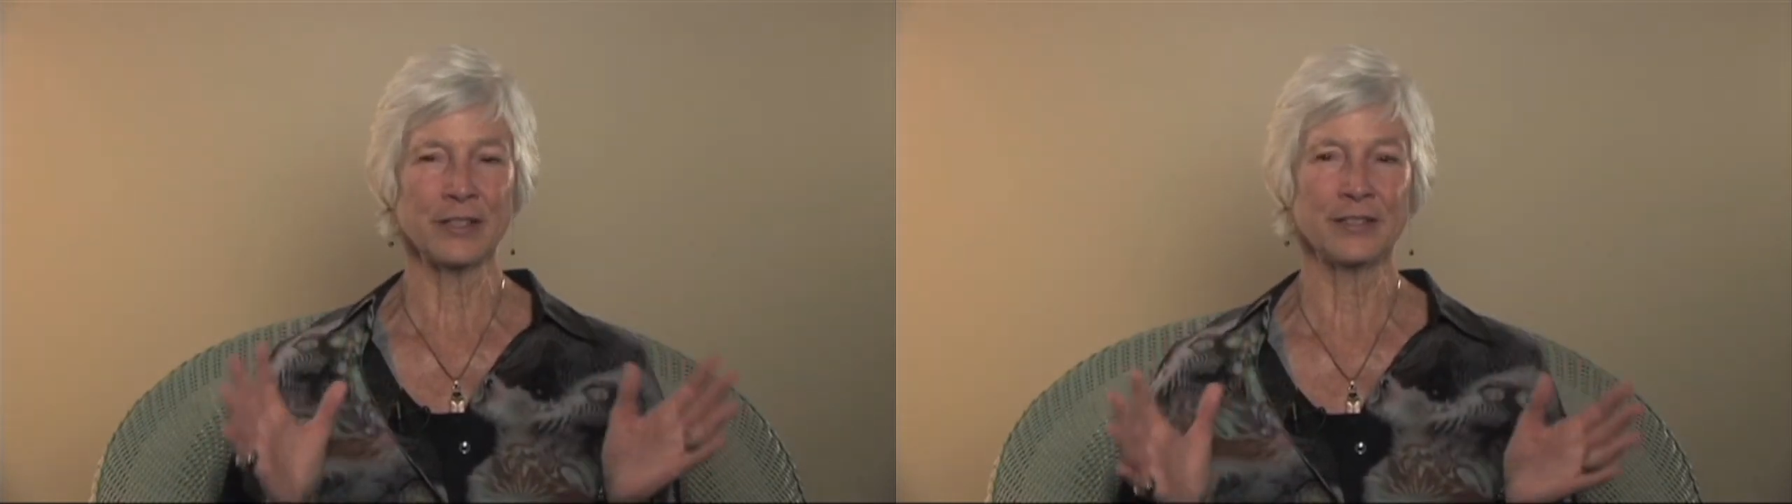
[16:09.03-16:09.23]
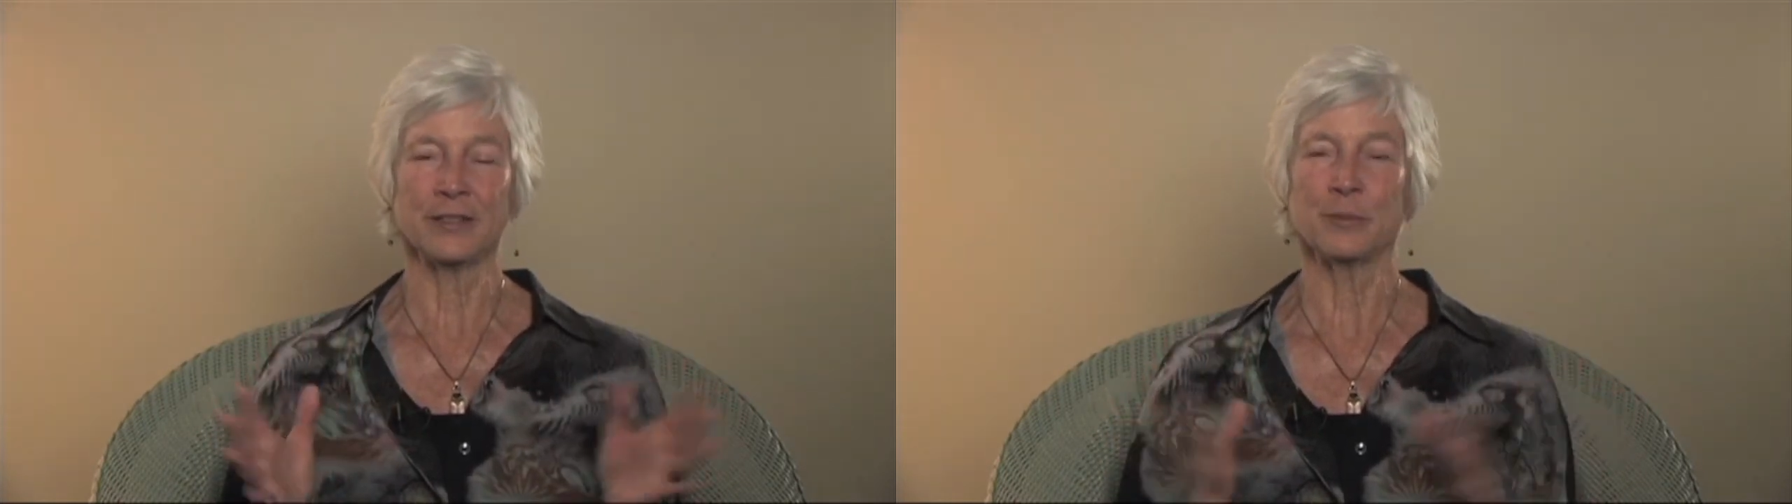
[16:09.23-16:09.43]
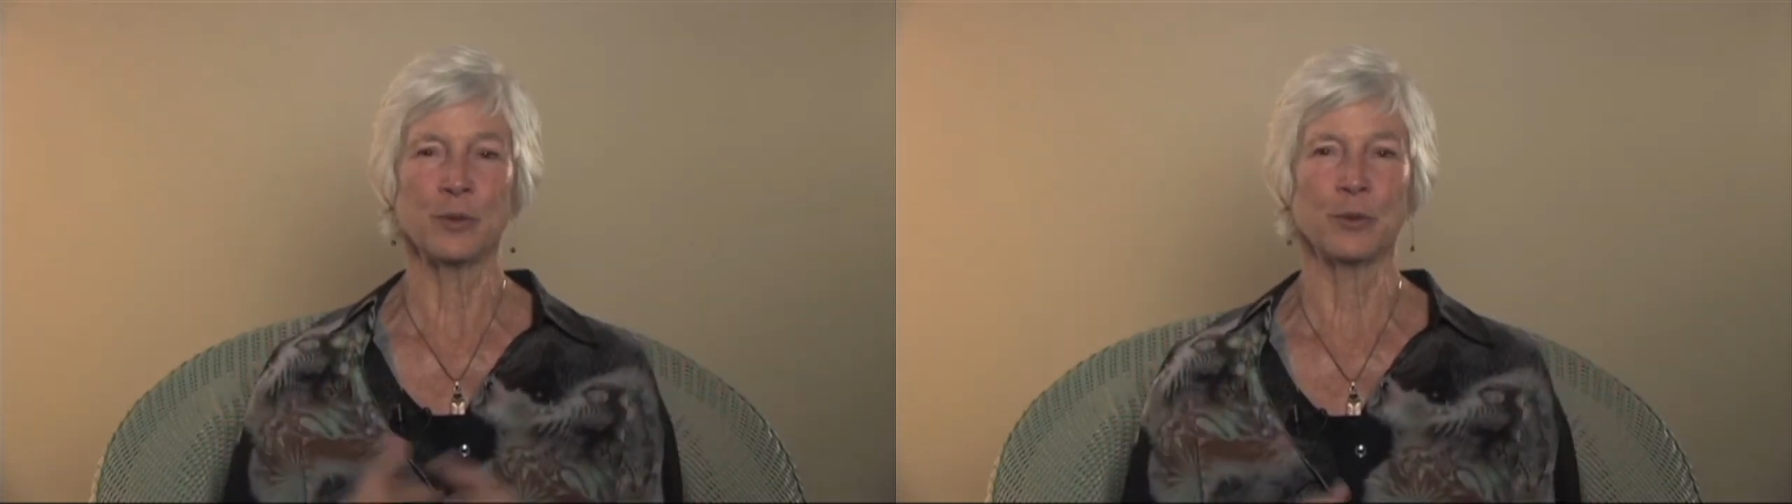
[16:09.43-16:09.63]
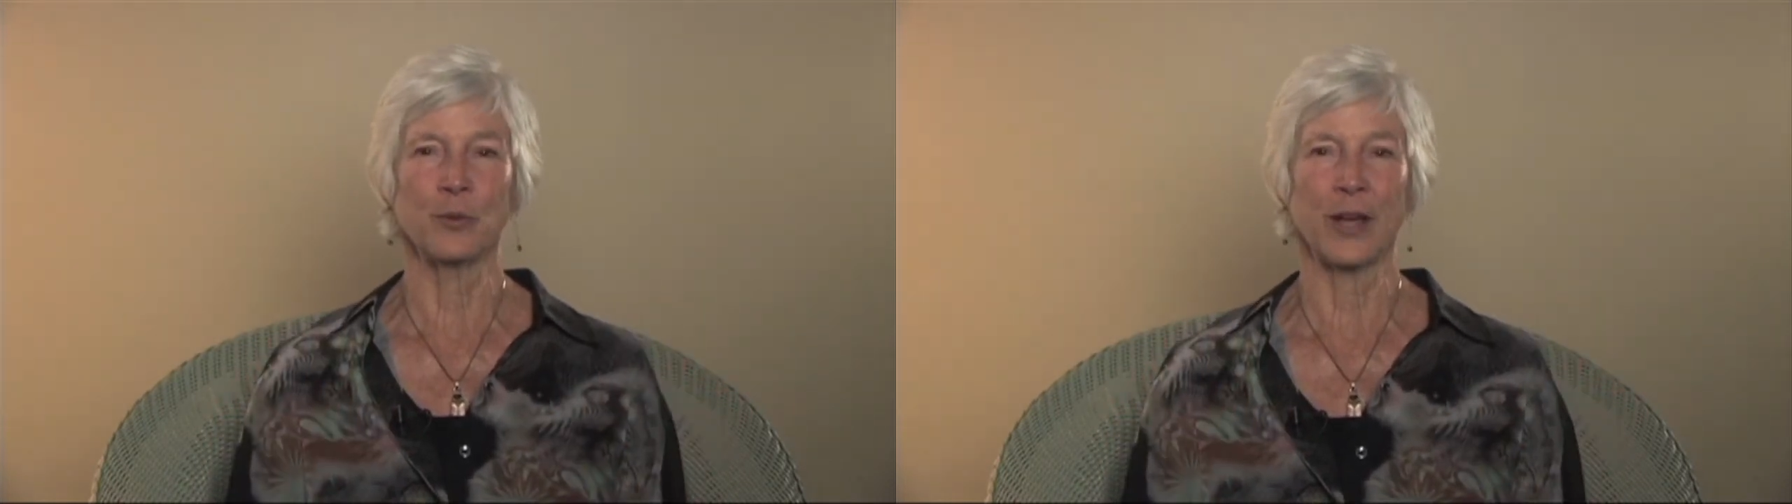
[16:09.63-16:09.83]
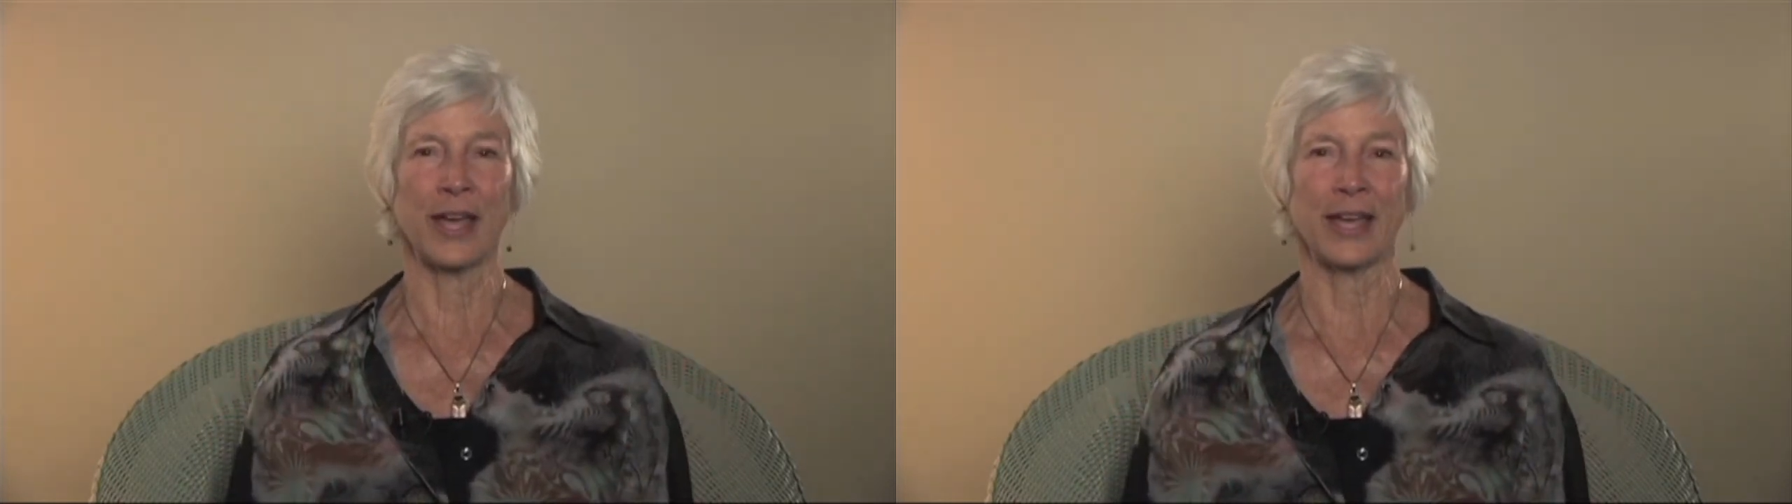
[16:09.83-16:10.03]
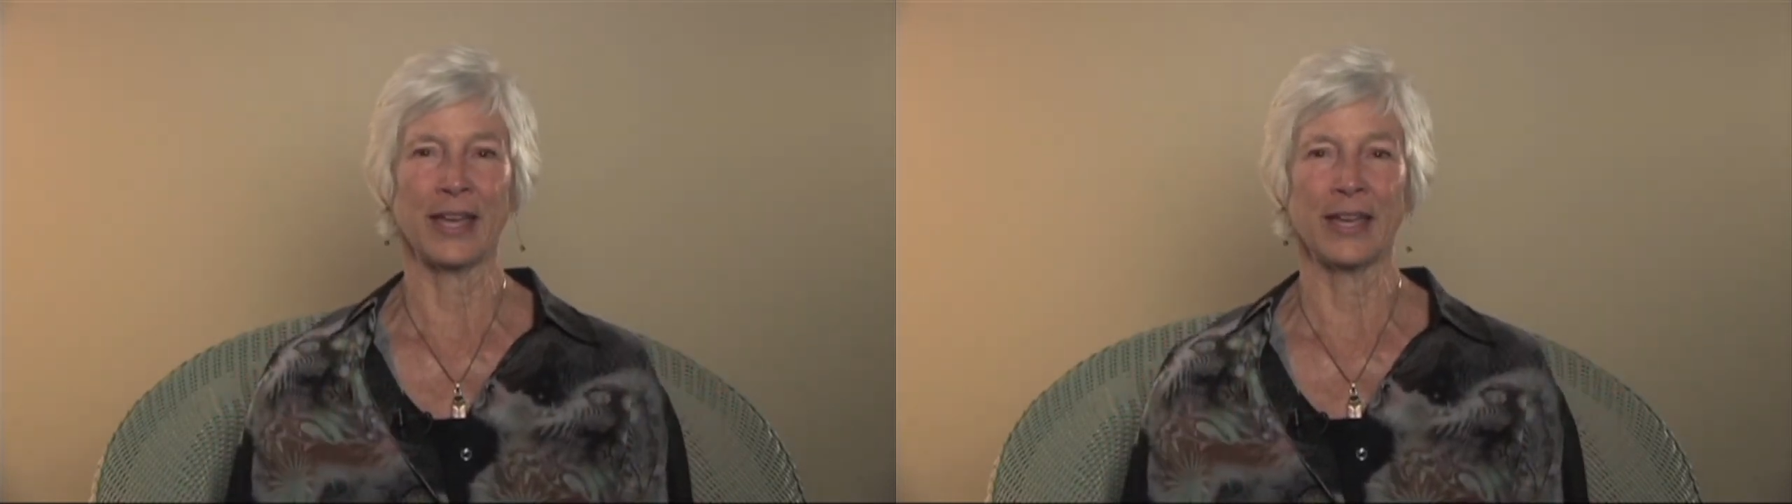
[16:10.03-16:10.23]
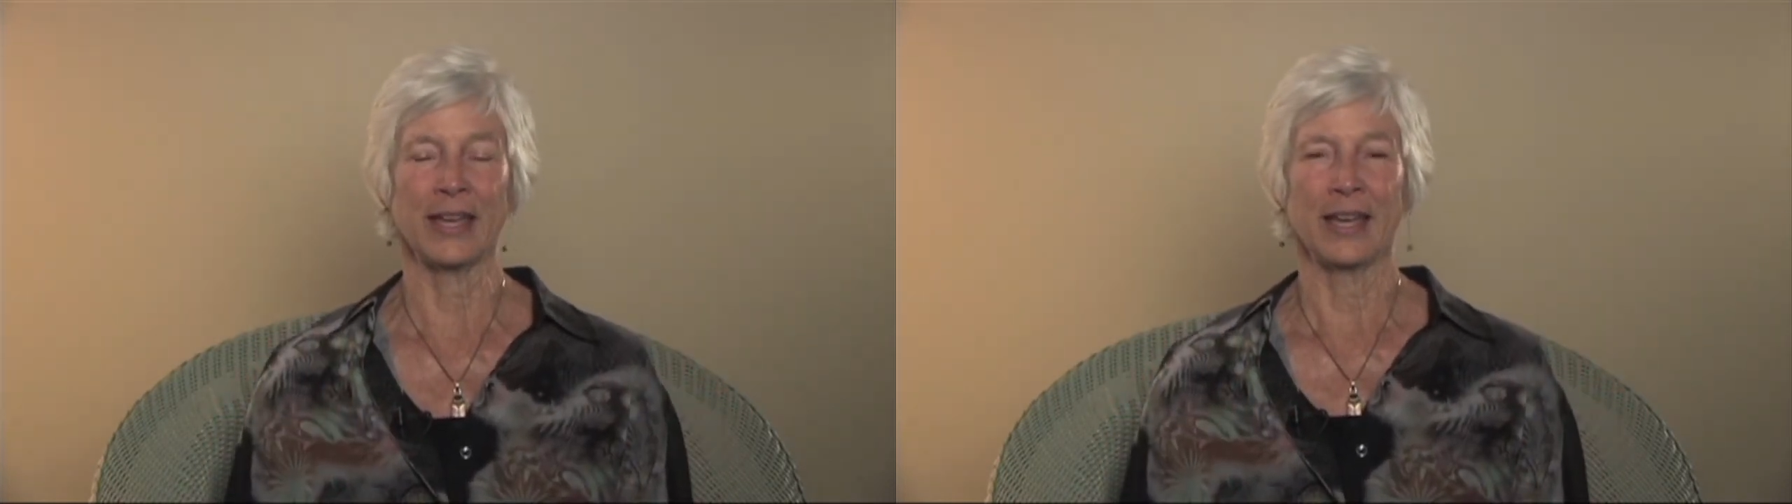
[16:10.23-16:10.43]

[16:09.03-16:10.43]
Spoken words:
simple way.